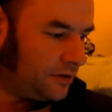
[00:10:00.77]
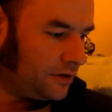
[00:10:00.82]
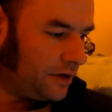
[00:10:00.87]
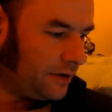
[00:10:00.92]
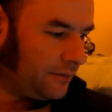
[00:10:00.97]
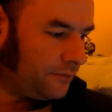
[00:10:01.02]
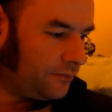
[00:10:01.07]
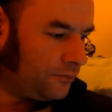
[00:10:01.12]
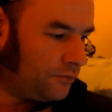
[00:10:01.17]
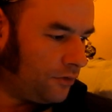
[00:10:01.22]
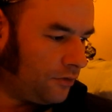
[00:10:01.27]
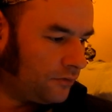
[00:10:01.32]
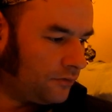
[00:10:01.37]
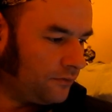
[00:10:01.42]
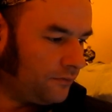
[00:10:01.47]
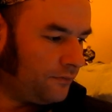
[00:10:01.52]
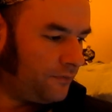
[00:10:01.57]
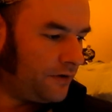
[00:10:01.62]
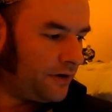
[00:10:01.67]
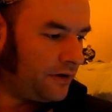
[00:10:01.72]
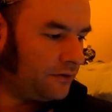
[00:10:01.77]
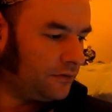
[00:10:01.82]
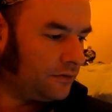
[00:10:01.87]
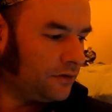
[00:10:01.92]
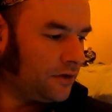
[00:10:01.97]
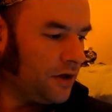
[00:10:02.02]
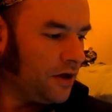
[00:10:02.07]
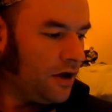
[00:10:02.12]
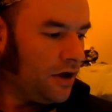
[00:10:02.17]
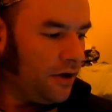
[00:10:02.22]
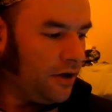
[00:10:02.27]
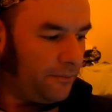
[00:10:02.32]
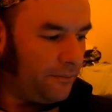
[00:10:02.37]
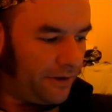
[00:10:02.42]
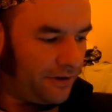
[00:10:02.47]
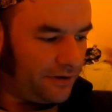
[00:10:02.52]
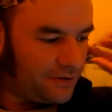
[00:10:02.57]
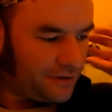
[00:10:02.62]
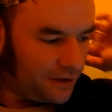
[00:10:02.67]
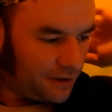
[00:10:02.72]
named Warren Farrell,
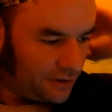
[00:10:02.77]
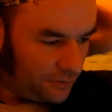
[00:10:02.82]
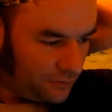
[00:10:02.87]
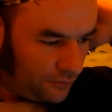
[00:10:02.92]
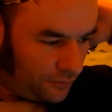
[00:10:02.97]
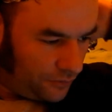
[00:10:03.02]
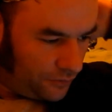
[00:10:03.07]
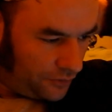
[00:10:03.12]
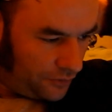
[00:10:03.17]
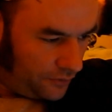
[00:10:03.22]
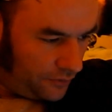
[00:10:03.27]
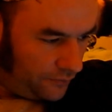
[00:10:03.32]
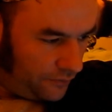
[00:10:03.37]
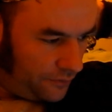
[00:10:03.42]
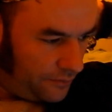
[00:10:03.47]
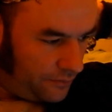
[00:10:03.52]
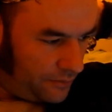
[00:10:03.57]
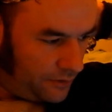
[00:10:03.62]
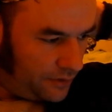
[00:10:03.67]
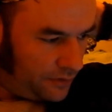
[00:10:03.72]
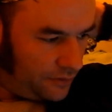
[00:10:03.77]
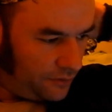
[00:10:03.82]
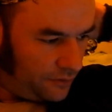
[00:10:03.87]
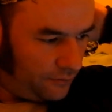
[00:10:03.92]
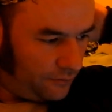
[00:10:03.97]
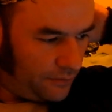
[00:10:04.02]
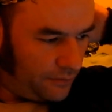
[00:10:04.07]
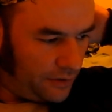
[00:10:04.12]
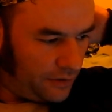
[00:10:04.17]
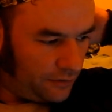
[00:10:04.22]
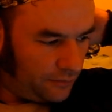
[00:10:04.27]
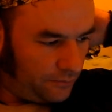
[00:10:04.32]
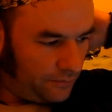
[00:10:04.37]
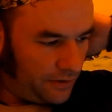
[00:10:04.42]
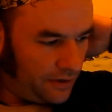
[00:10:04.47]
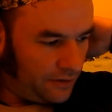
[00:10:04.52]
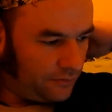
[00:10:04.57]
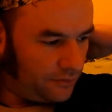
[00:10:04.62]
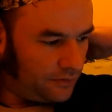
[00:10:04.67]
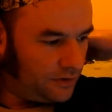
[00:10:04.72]
best-selling author of The Myth of Male
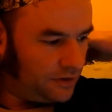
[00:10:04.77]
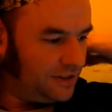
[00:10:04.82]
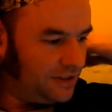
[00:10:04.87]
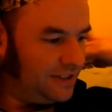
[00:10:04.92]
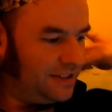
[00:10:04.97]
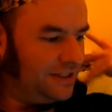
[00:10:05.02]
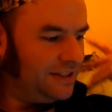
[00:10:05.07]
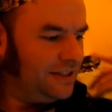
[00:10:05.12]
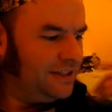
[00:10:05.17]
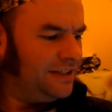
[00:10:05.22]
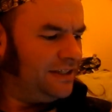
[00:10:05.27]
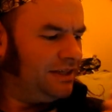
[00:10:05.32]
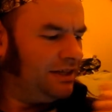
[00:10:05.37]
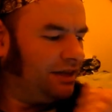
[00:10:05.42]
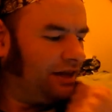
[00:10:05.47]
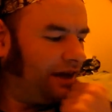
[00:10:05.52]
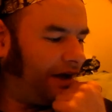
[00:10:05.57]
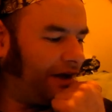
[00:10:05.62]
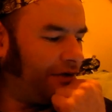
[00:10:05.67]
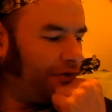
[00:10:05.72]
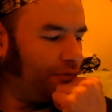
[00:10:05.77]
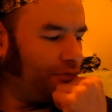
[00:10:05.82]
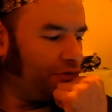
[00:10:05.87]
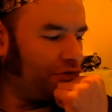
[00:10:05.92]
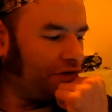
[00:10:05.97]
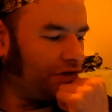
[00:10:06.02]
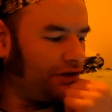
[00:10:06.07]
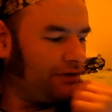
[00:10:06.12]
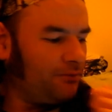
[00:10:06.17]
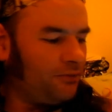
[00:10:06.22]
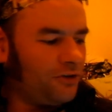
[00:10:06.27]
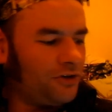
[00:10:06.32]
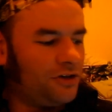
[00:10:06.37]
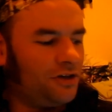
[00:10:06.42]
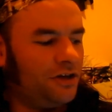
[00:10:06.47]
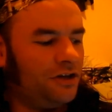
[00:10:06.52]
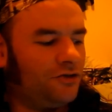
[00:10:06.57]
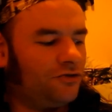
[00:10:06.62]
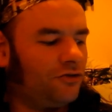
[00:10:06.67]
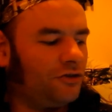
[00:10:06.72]
Power. I almost get the impression
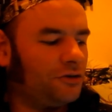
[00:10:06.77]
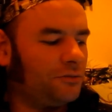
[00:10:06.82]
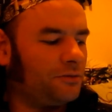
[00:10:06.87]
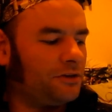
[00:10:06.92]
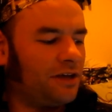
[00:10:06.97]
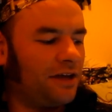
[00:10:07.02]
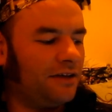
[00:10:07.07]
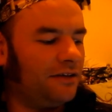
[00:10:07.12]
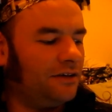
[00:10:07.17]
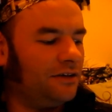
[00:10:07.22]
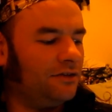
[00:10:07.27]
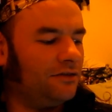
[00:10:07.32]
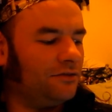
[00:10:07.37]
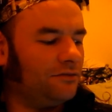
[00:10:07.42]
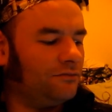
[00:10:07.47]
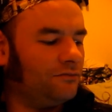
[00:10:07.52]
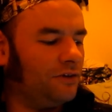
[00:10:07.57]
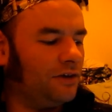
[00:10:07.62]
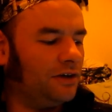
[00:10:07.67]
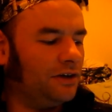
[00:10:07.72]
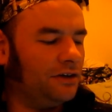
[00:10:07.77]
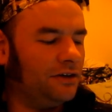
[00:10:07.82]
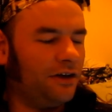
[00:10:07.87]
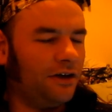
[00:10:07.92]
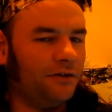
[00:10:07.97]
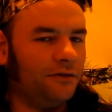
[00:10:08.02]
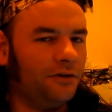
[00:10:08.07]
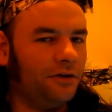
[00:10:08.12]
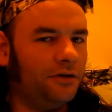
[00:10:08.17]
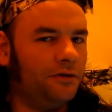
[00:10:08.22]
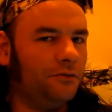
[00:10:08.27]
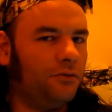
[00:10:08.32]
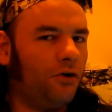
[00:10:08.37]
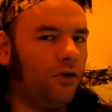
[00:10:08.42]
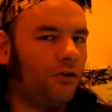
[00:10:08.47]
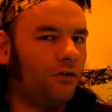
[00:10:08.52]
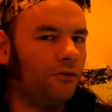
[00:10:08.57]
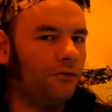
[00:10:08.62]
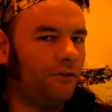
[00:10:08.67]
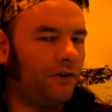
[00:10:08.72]
he's trying to pretend he doesn't really know who
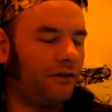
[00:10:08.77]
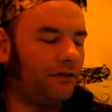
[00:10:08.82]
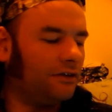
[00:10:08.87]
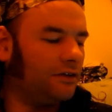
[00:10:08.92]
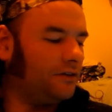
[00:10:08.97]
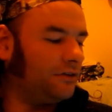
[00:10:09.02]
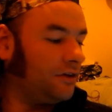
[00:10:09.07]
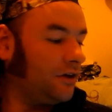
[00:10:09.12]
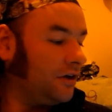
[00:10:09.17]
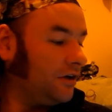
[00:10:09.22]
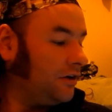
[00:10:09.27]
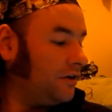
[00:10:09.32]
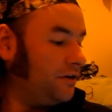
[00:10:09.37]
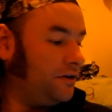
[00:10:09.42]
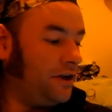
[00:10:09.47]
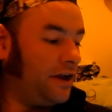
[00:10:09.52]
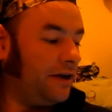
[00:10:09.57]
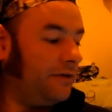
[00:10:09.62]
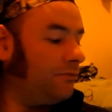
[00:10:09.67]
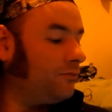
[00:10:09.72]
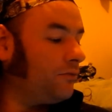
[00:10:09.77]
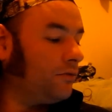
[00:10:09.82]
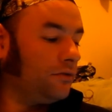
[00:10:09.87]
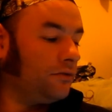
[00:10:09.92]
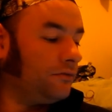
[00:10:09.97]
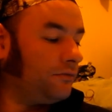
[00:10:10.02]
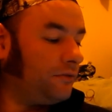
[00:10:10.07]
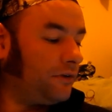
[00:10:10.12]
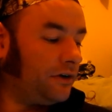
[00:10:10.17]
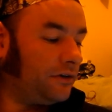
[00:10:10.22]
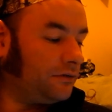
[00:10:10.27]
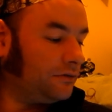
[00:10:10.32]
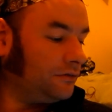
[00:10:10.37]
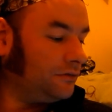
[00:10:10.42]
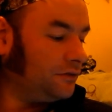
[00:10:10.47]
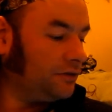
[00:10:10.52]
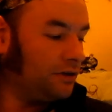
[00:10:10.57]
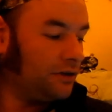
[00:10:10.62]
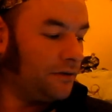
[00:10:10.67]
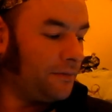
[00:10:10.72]
Warren Farrell is. Named Warren Farrell,
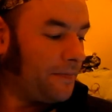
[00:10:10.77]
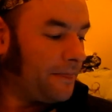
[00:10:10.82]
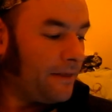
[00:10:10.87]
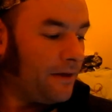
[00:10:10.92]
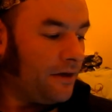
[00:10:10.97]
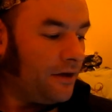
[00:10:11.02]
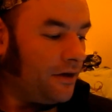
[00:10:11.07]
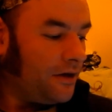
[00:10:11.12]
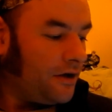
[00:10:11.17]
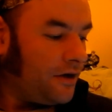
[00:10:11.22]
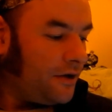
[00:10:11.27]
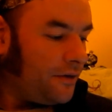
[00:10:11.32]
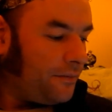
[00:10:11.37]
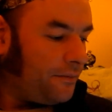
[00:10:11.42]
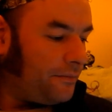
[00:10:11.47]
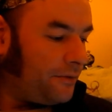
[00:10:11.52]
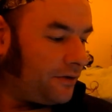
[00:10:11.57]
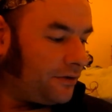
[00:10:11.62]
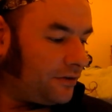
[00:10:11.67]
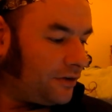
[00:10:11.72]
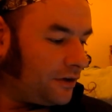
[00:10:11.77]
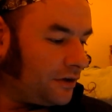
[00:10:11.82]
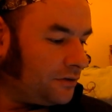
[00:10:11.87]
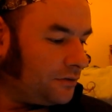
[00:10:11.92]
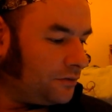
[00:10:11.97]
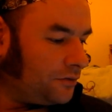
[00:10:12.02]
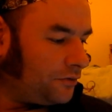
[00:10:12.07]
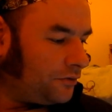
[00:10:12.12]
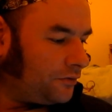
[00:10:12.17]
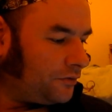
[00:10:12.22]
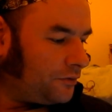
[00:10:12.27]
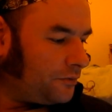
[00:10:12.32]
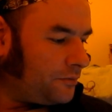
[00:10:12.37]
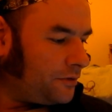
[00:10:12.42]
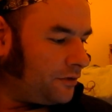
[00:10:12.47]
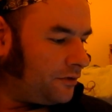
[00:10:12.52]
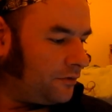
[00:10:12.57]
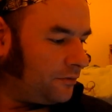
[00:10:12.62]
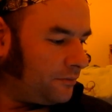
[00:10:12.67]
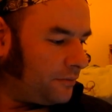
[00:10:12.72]
yeah. Best-selling author of The
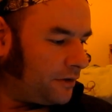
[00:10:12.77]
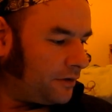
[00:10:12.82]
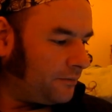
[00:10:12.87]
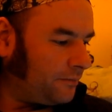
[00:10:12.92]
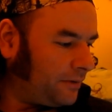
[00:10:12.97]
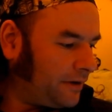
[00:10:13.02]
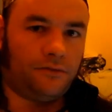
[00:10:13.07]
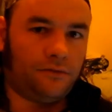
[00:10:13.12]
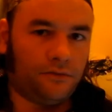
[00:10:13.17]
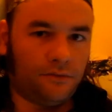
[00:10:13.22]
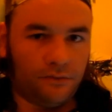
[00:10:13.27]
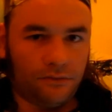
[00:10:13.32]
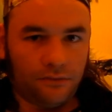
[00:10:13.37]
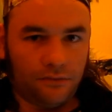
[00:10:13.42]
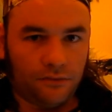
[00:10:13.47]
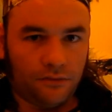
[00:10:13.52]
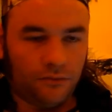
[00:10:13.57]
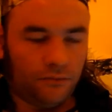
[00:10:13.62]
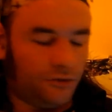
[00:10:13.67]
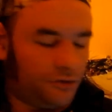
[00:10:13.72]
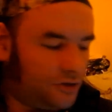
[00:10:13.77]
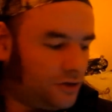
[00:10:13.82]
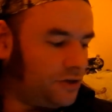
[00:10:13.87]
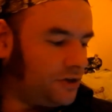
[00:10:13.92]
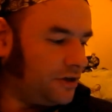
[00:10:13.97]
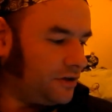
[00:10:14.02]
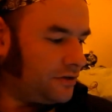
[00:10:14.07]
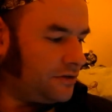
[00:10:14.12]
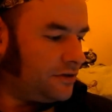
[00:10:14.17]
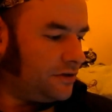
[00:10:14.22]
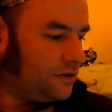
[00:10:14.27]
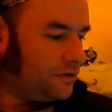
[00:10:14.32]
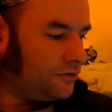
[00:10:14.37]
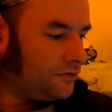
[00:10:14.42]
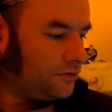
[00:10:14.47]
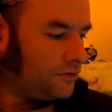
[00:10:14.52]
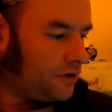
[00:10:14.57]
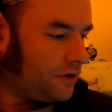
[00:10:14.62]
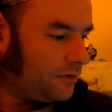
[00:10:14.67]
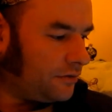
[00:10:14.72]
Myth of Male Power, which suggests he
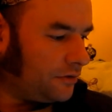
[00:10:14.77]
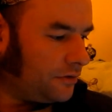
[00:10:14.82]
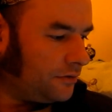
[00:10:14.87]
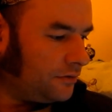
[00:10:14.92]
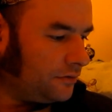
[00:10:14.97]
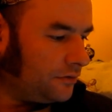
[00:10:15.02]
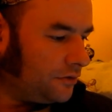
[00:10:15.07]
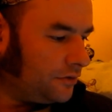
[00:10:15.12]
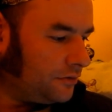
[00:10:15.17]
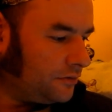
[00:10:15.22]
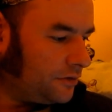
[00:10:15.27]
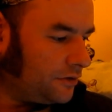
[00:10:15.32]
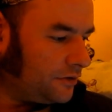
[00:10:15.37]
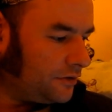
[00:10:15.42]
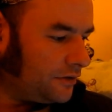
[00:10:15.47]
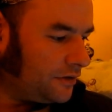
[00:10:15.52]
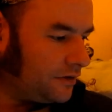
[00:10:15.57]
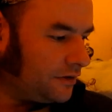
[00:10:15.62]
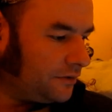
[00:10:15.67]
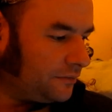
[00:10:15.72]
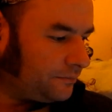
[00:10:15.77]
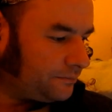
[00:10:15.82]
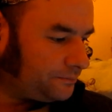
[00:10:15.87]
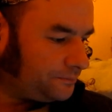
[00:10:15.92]
does know who this is.